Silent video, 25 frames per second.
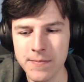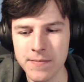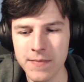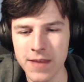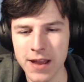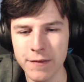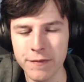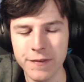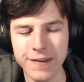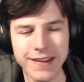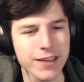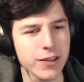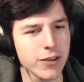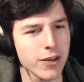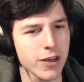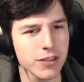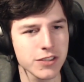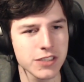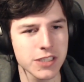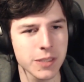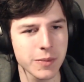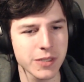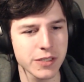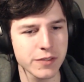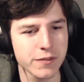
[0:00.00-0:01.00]
thank you all
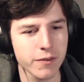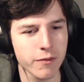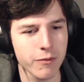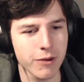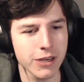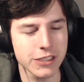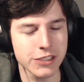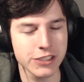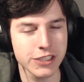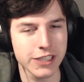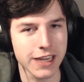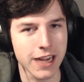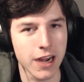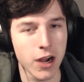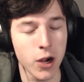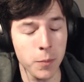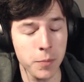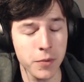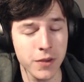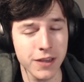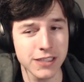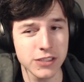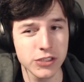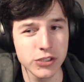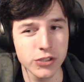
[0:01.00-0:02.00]
so much for watching. I
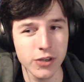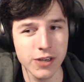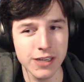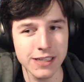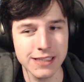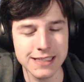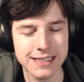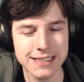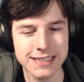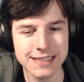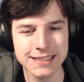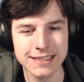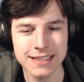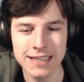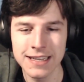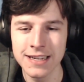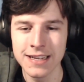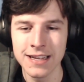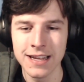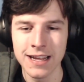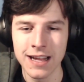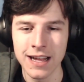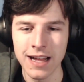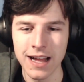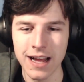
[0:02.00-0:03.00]
hope you enjoyed this
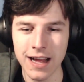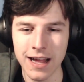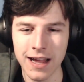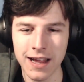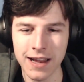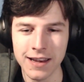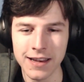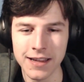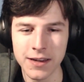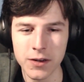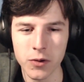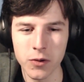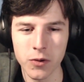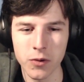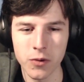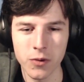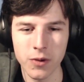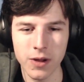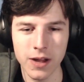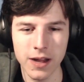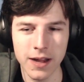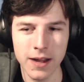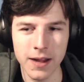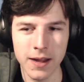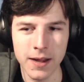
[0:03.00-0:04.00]

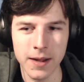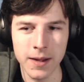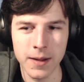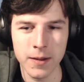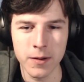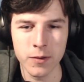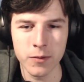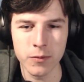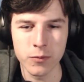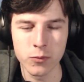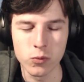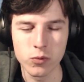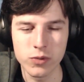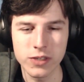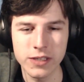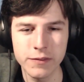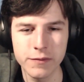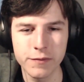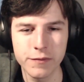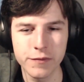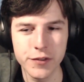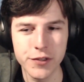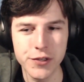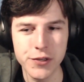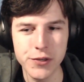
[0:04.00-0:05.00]
little
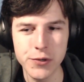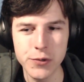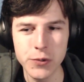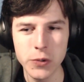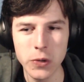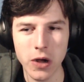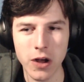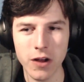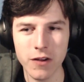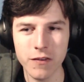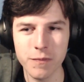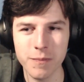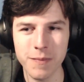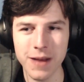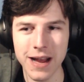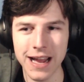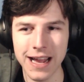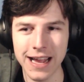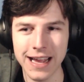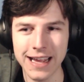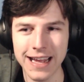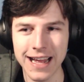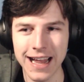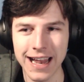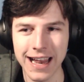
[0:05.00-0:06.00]
review of
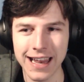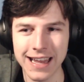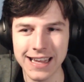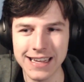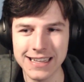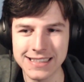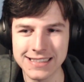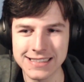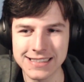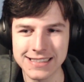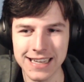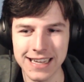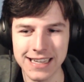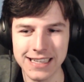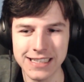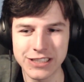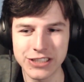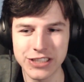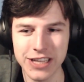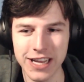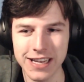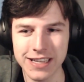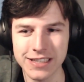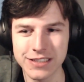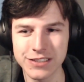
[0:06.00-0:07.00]
my latest daily
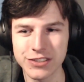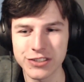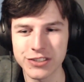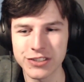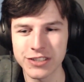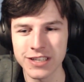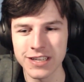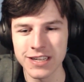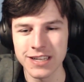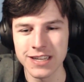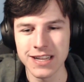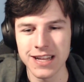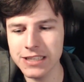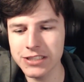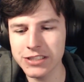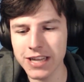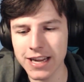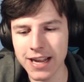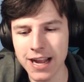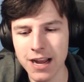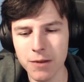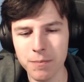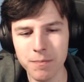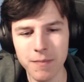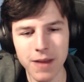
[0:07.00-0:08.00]
challenge.
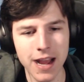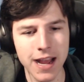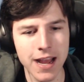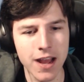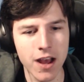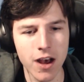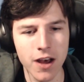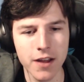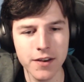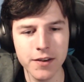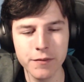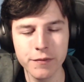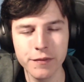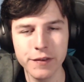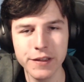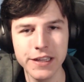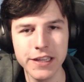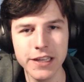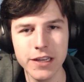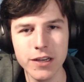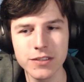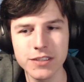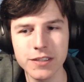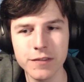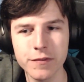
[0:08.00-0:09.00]
Check out my other
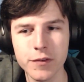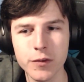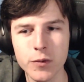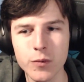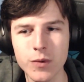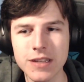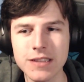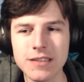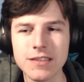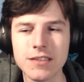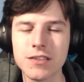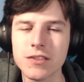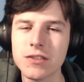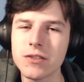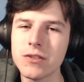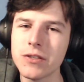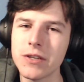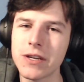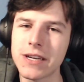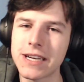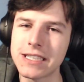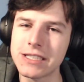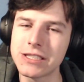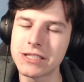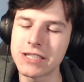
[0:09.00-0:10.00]
videos if you want to.
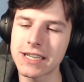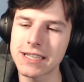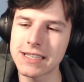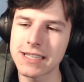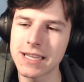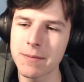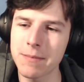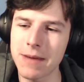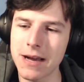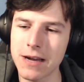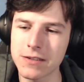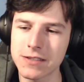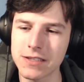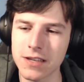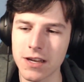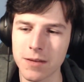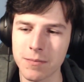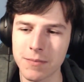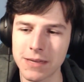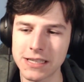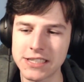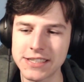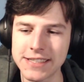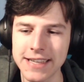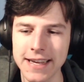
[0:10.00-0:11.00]
You can check them out on
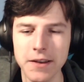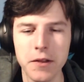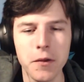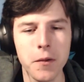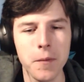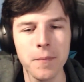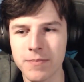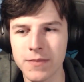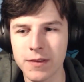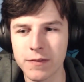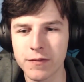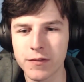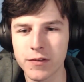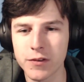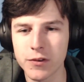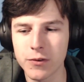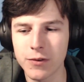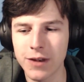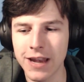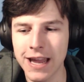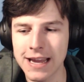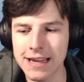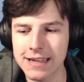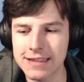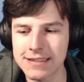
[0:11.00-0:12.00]
my channel. If you
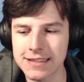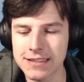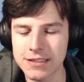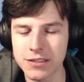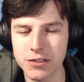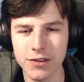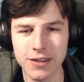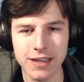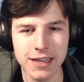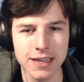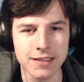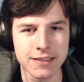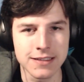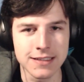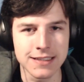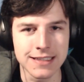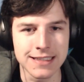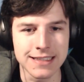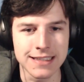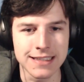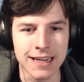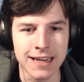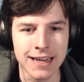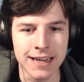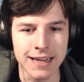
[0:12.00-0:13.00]
liked it, you can
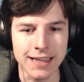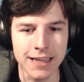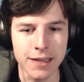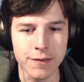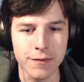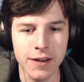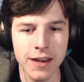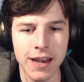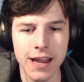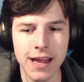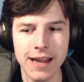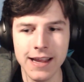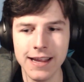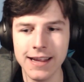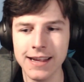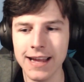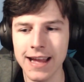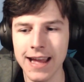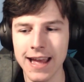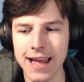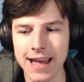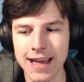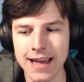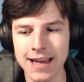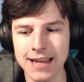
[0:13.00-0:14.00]
give a like
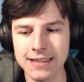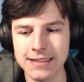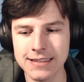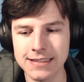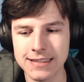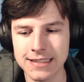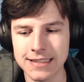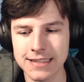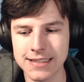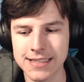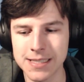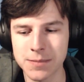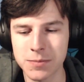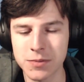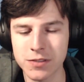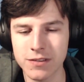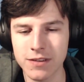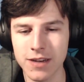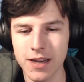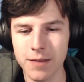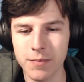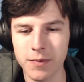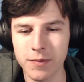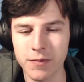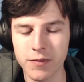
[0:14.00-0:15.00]
and
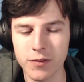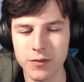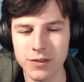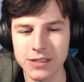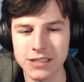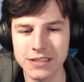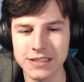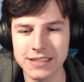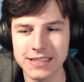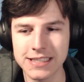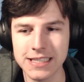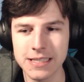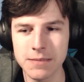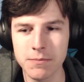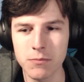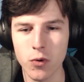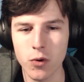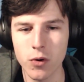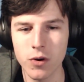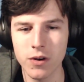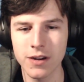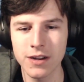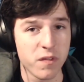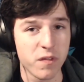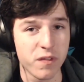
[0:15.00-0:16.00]
subscribe if you want to see
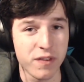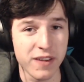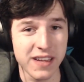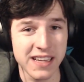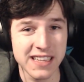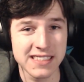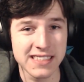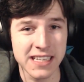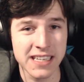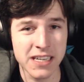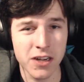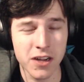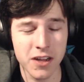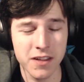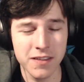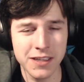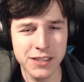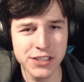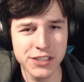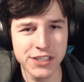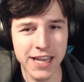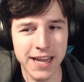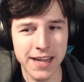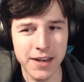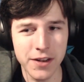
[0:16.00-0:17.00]
more things here on the
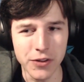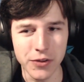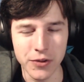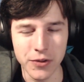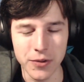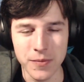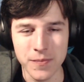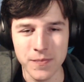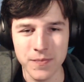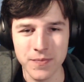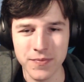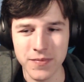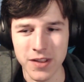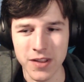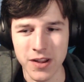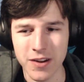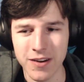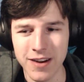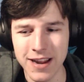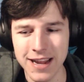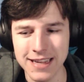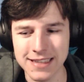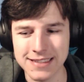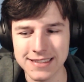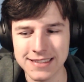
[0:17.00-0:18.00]
channel. All
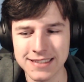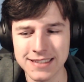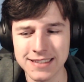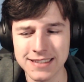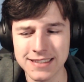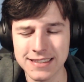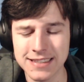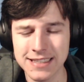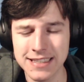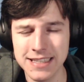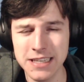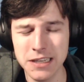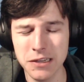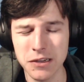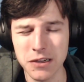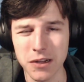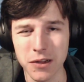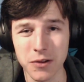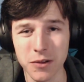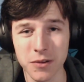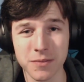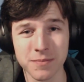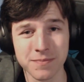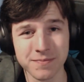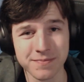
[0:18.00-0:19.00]
right, see y'all.